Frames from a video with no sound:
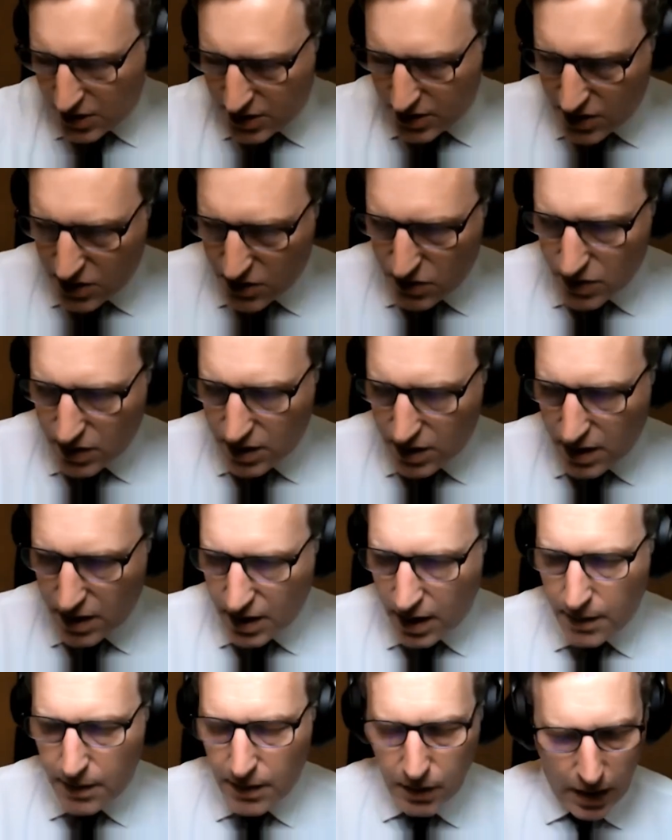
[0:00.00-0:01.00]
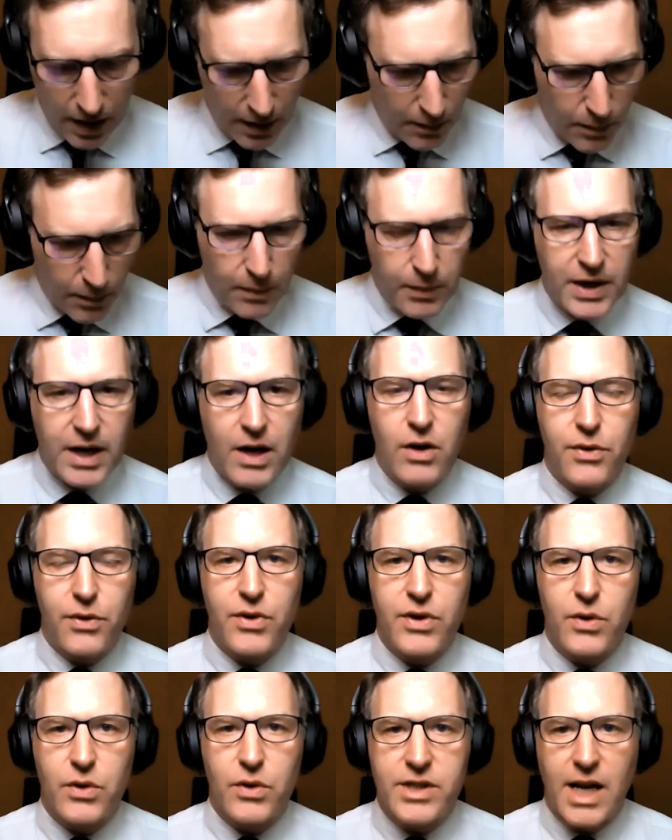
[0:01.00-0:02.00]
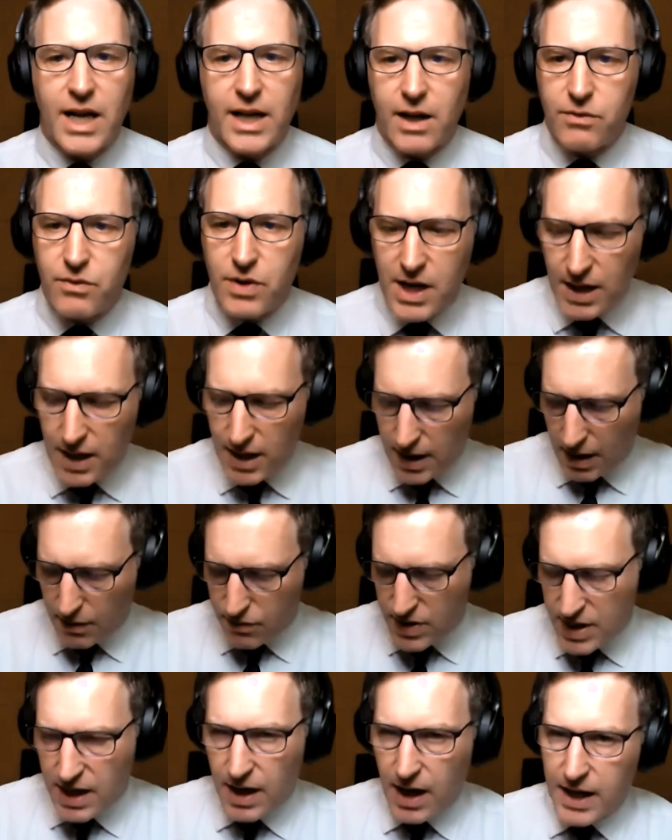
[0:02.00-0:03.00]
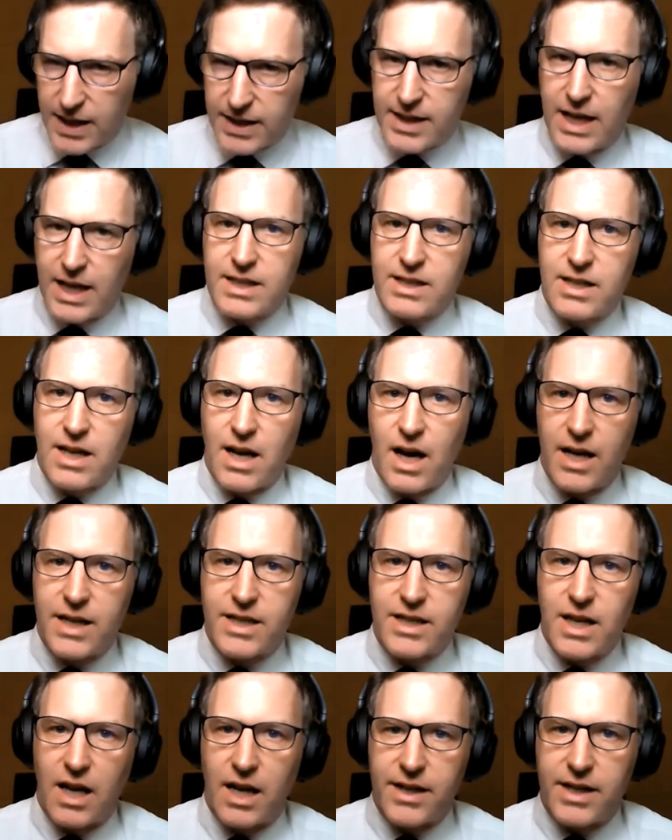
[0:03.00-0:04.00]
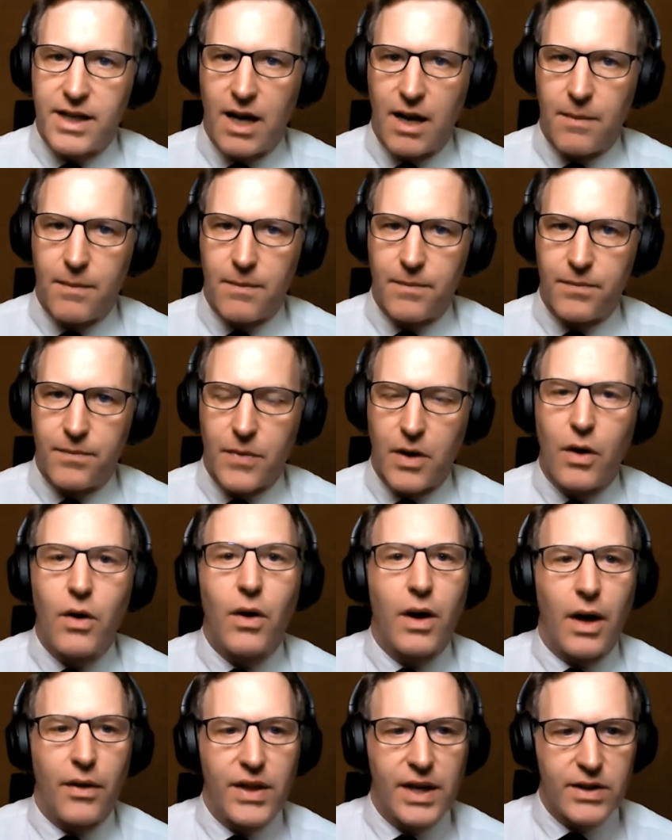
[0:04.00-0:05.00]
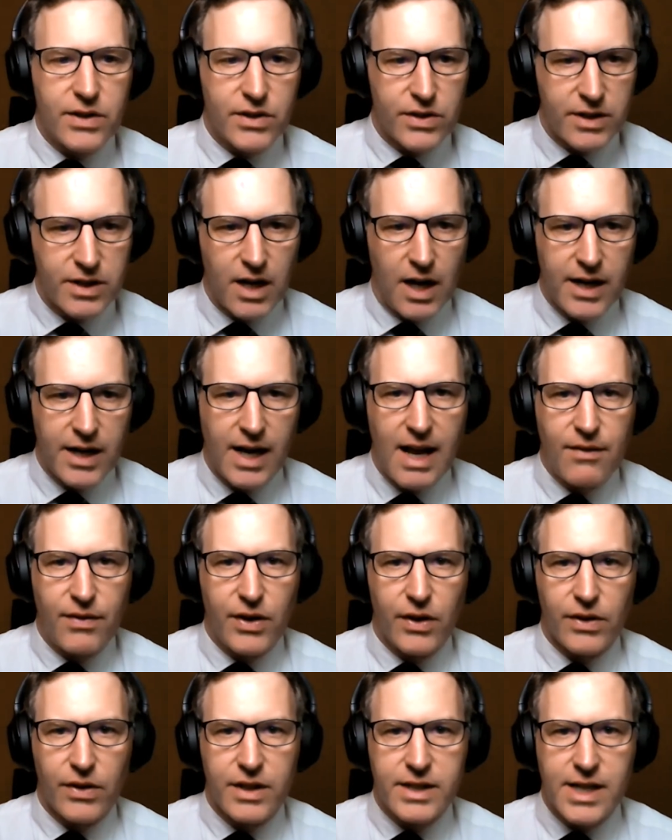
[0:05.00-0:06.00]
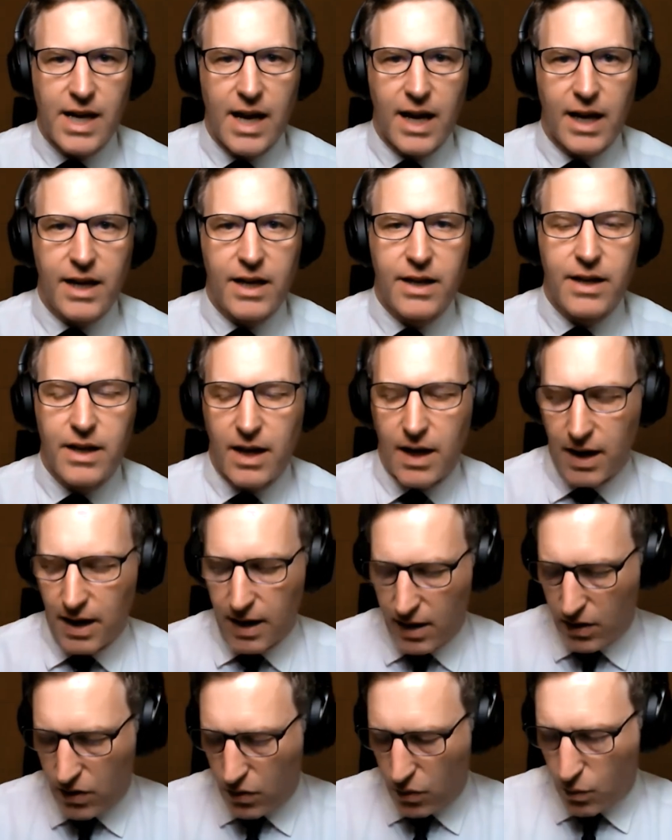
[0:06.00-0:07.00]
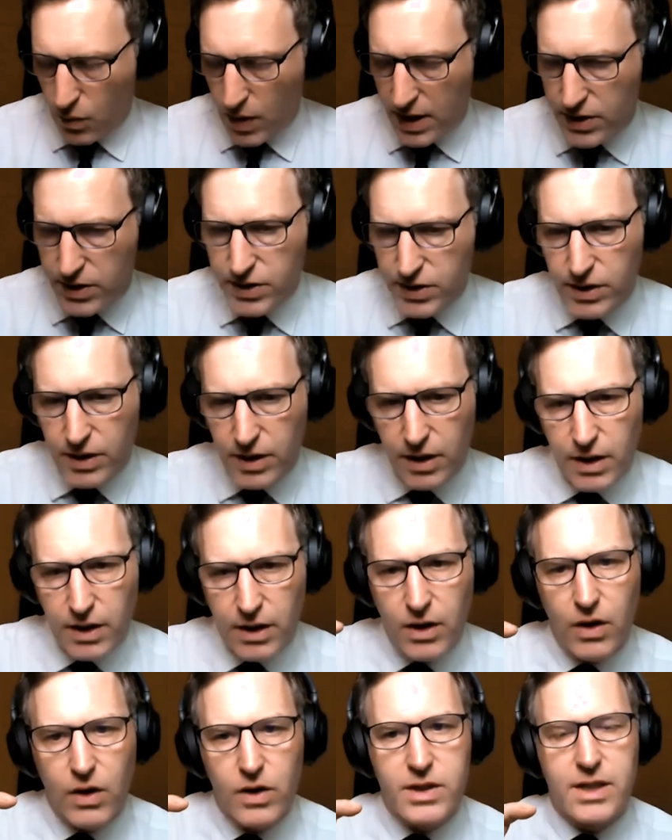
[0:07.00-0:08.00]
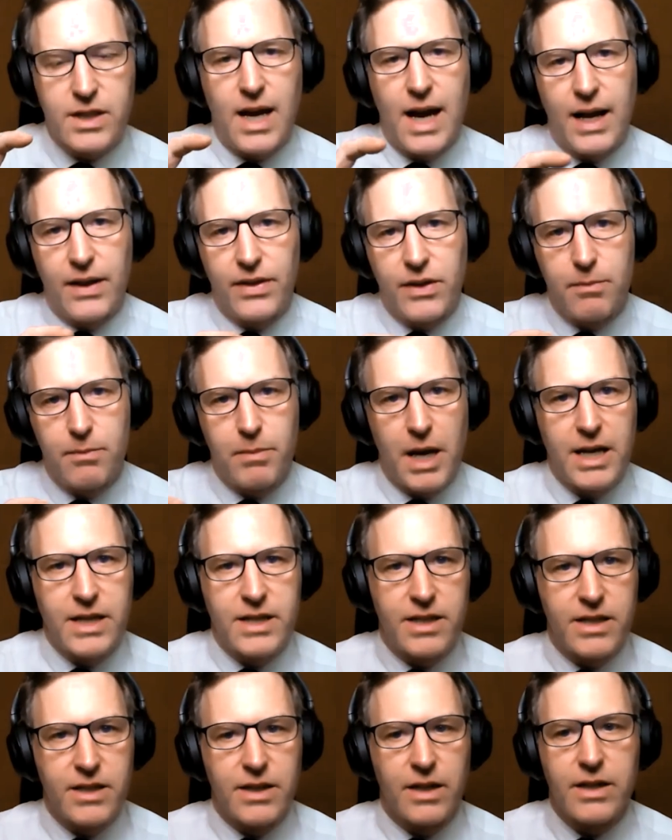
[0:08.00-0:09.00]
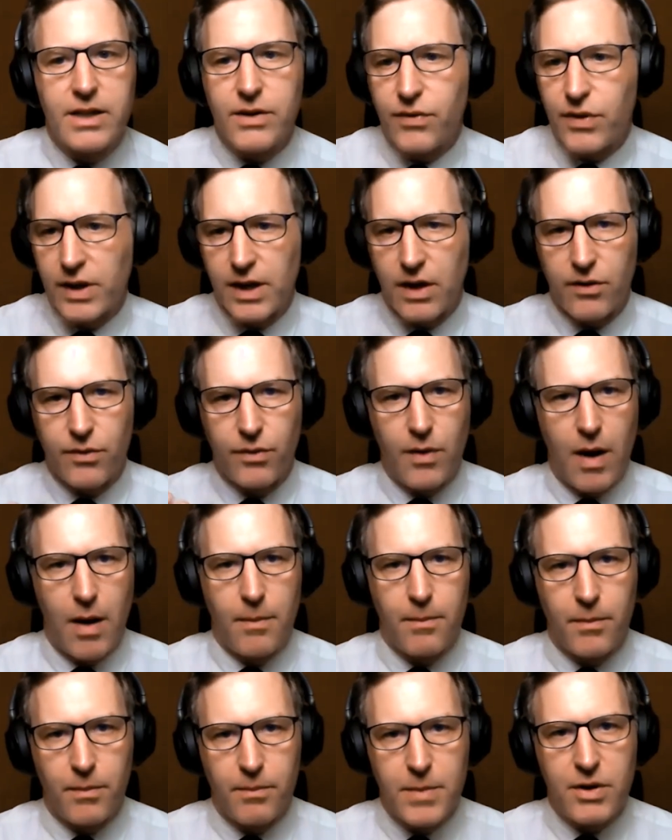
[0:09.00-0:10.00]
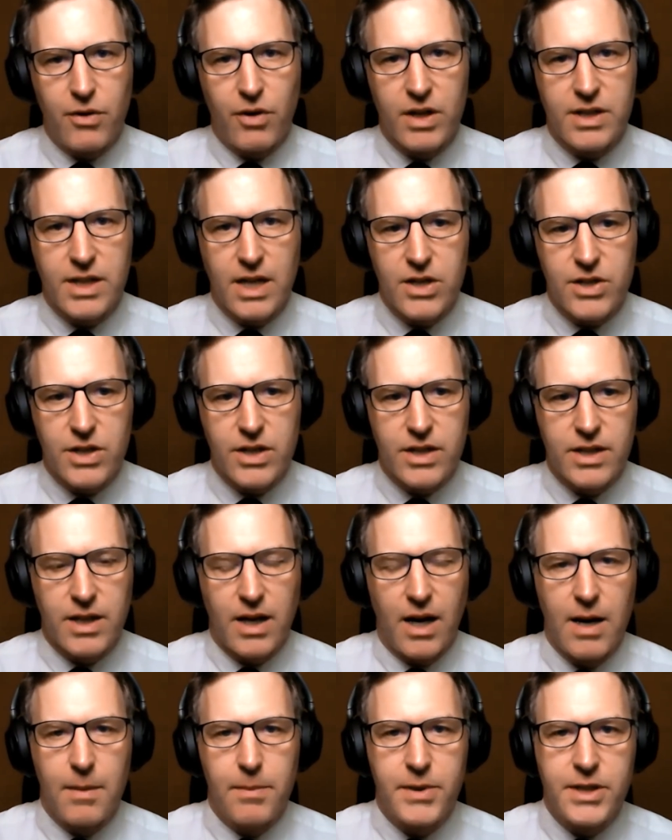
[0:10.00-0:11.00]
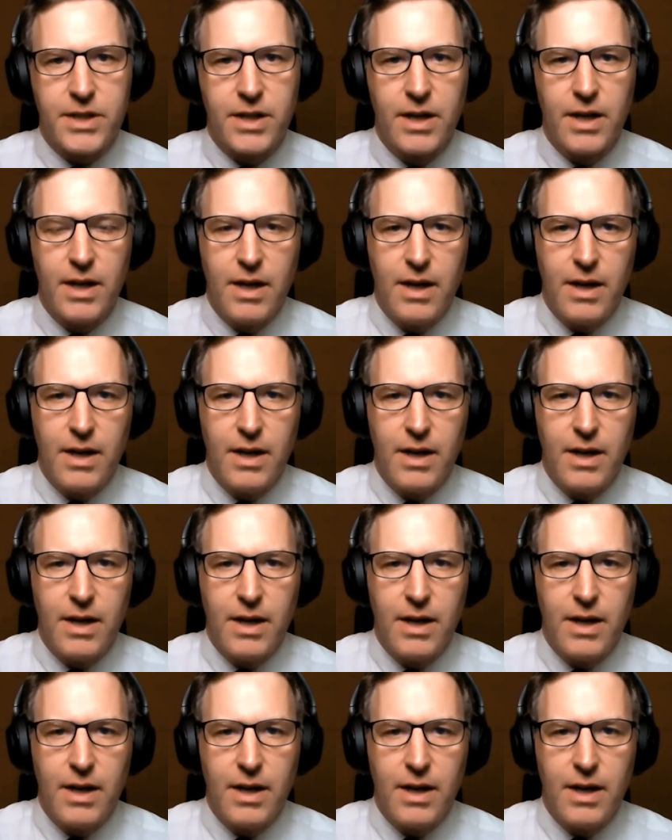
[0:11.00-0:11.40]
could you? Uh, I, when I look through your deck, I really I really like that slide. Slide um, I think it's in slide eleven on the deck. Uh, which looked at the basin and different kind of um, mineralization types,